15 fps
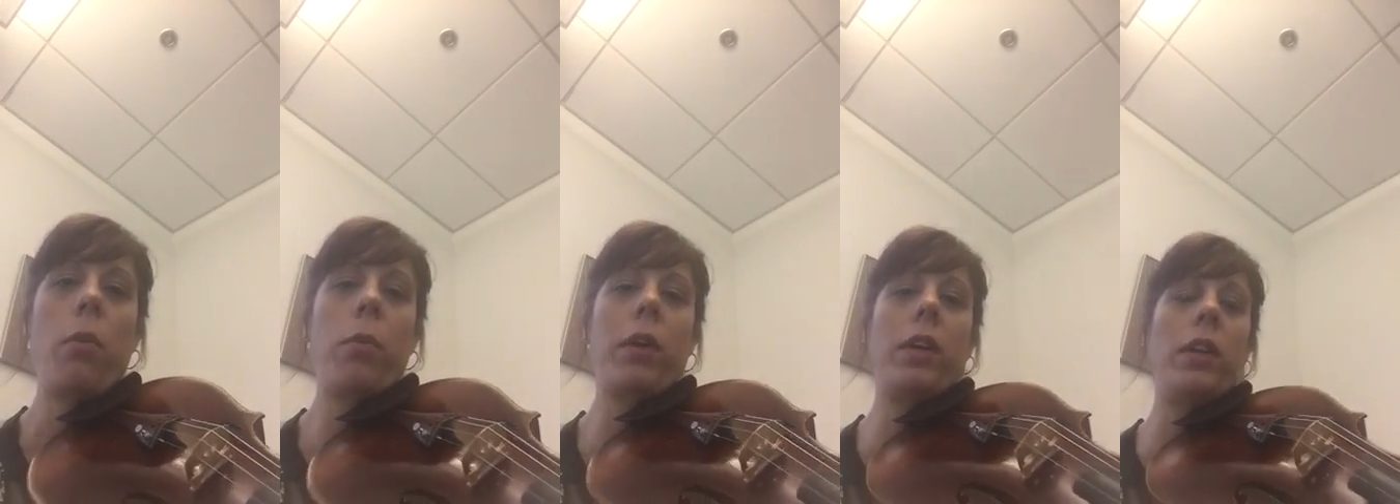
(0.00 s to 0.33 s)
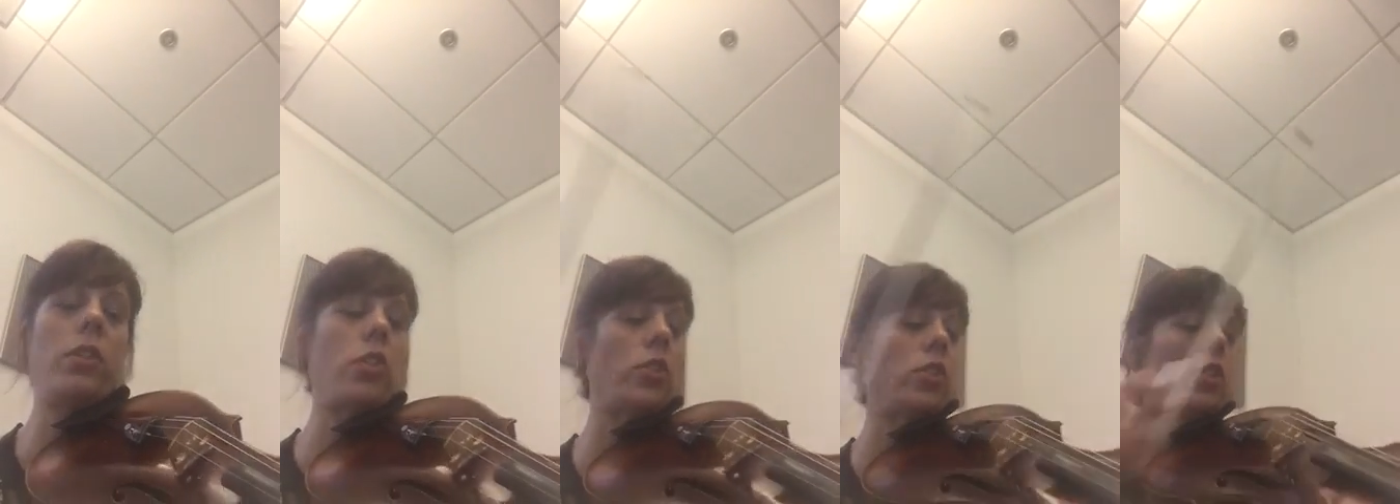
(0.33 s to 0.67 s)
We're going
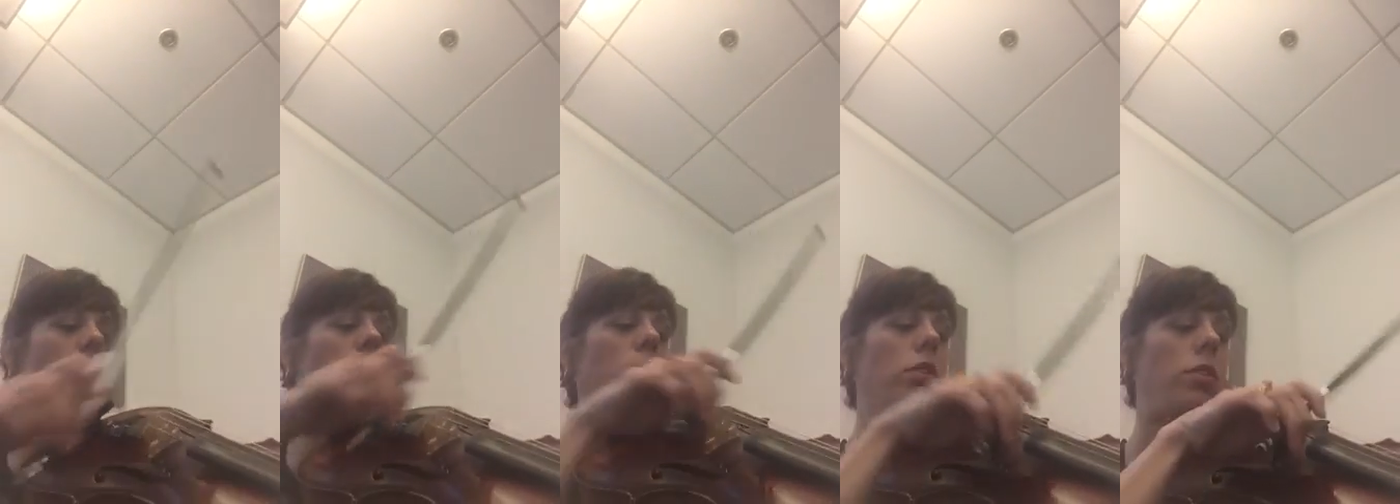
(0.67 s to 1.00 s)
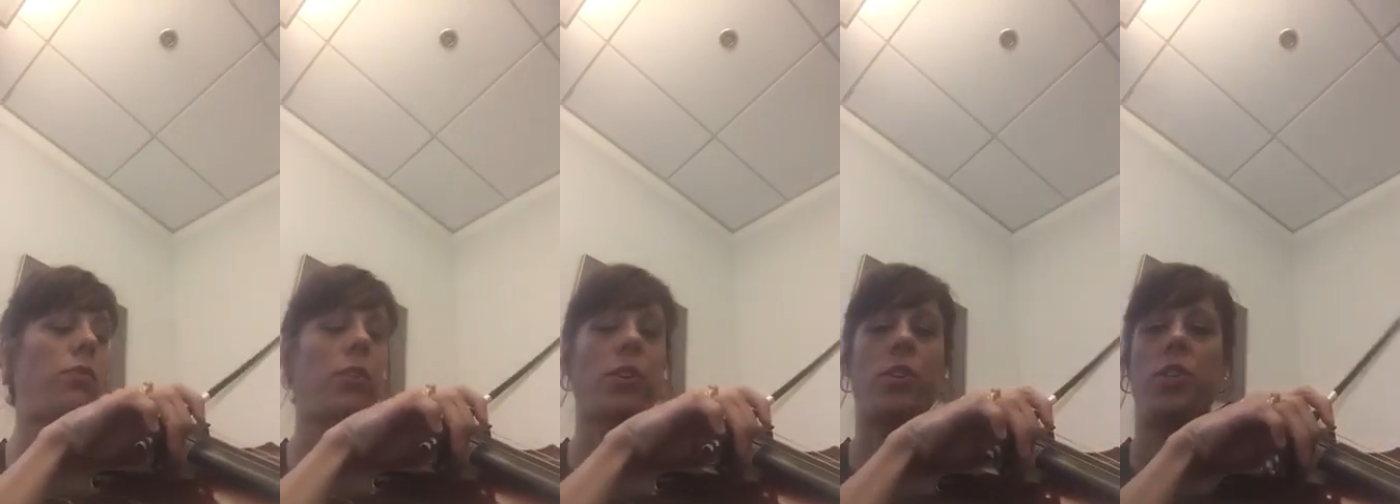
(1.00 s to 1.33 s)
to just
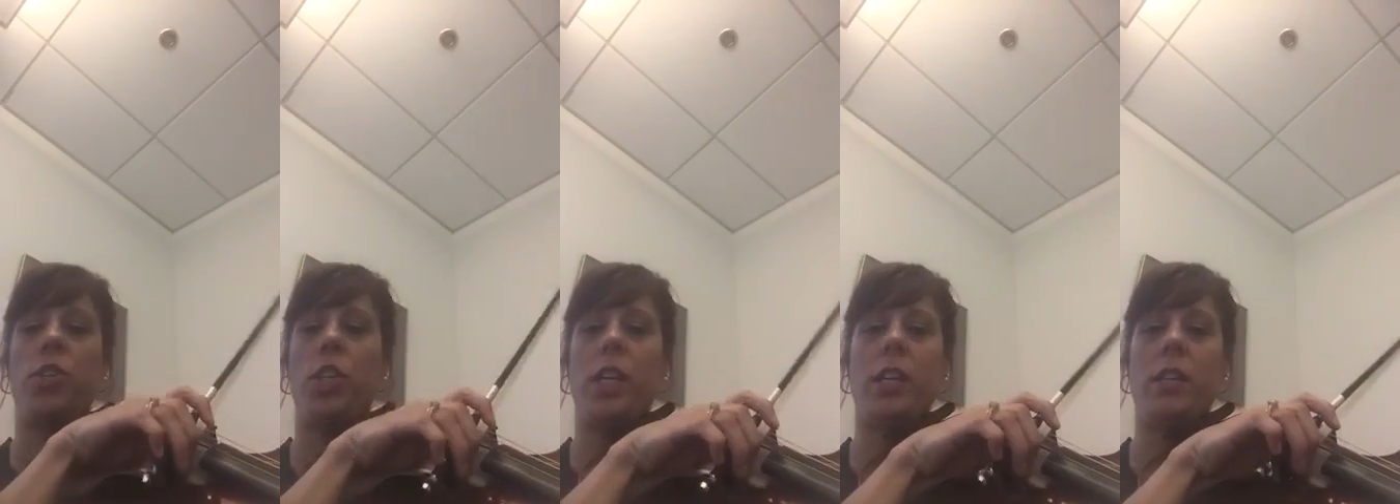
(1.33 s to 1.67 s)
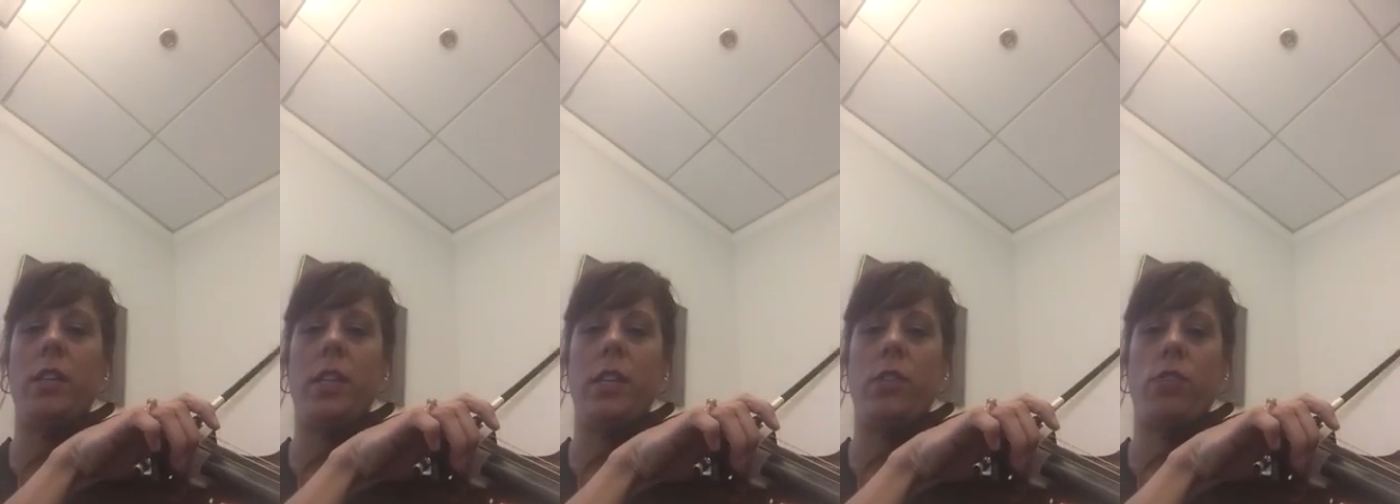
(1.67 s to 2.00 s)
use first G
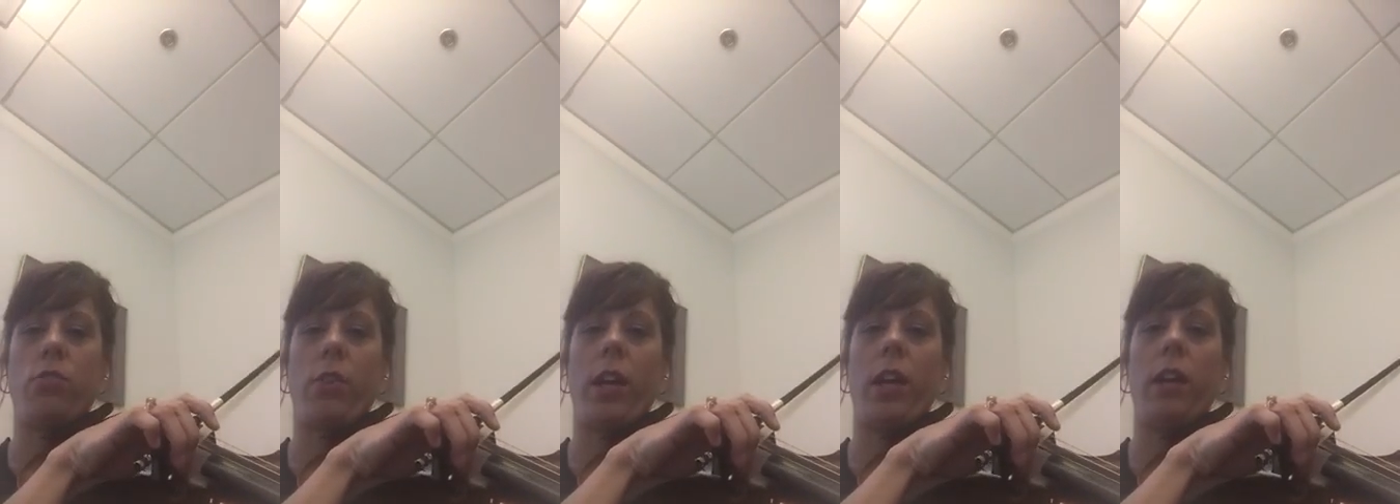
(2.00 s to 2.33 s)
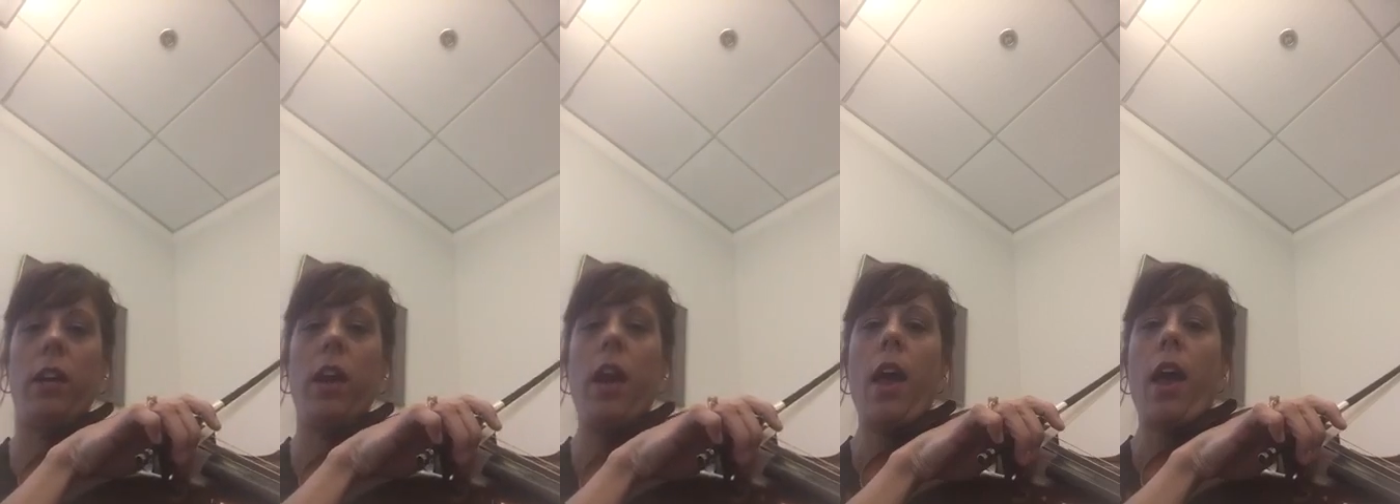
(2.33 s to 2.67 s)
and D
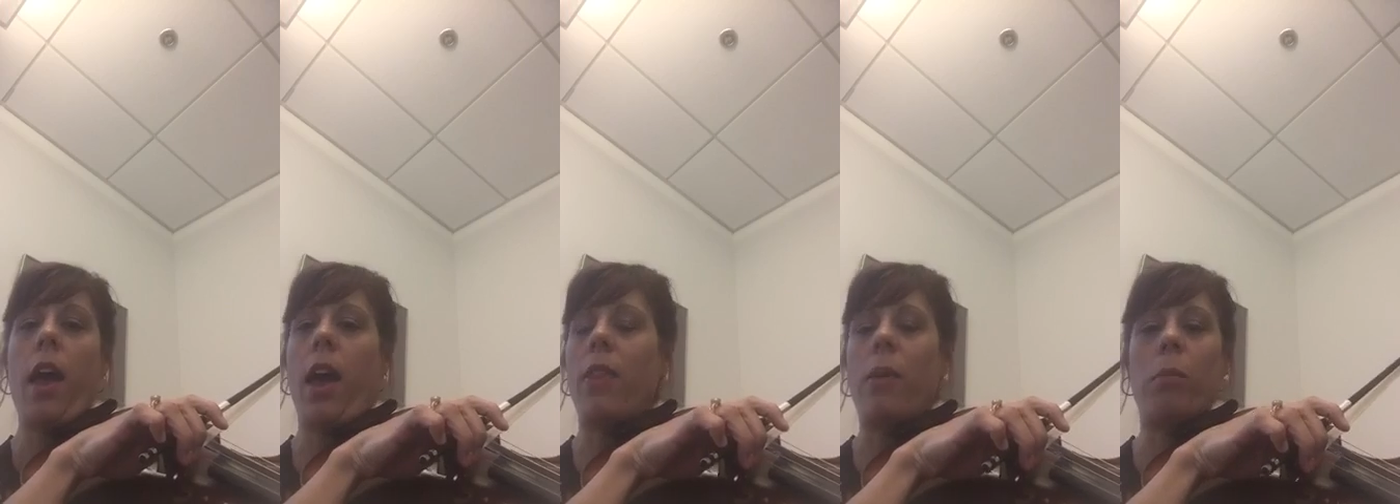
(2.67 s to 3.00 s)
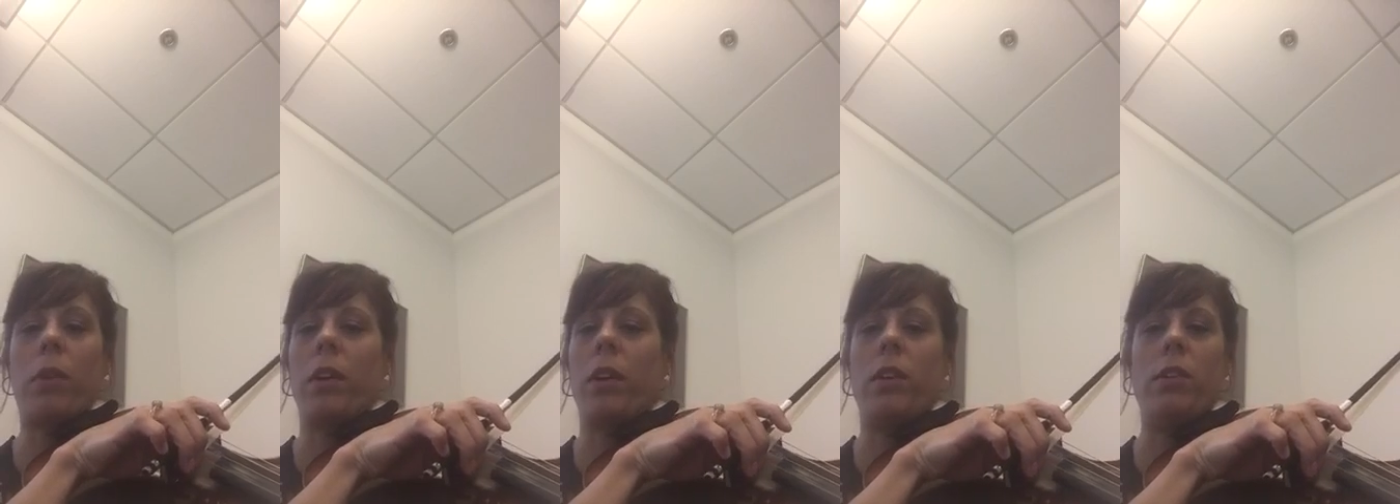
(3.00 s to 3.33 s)
string, and then
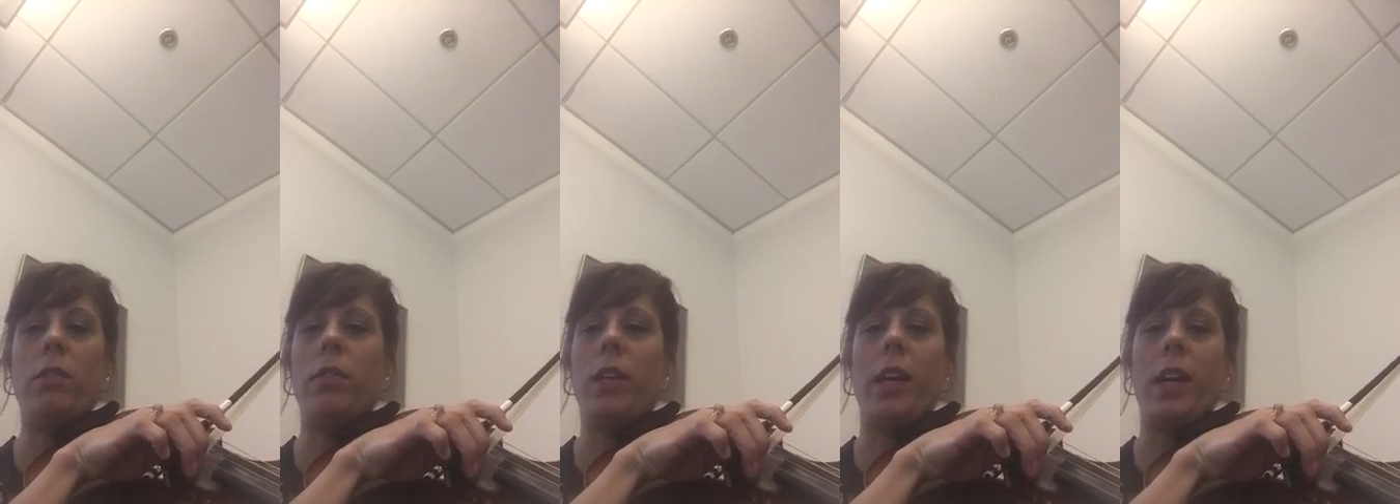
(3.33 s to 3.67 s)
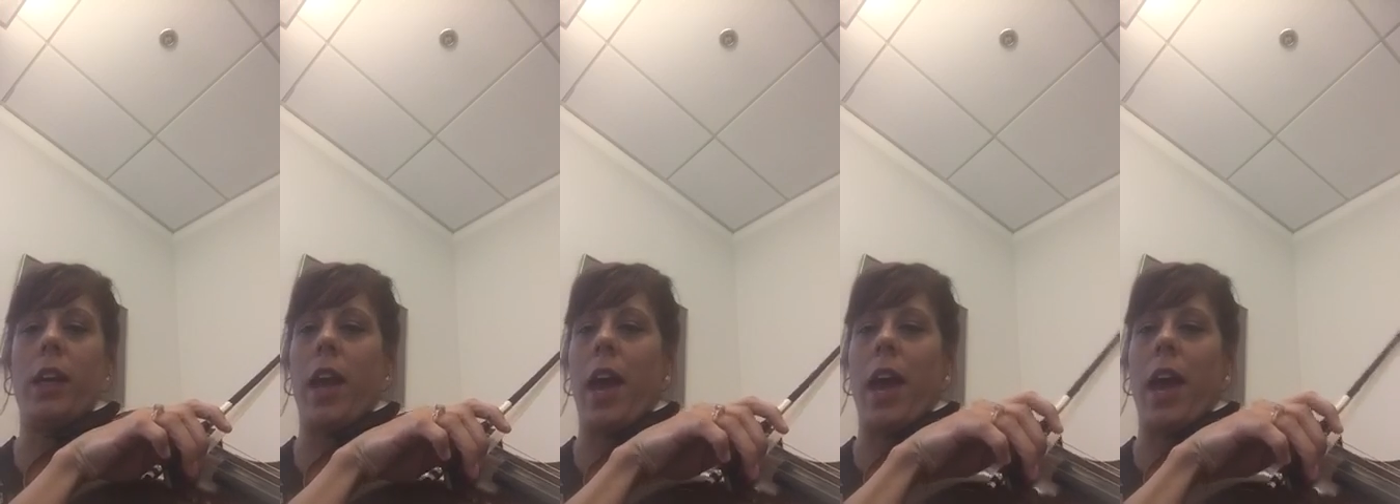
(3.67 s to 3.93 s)
we're going to do D and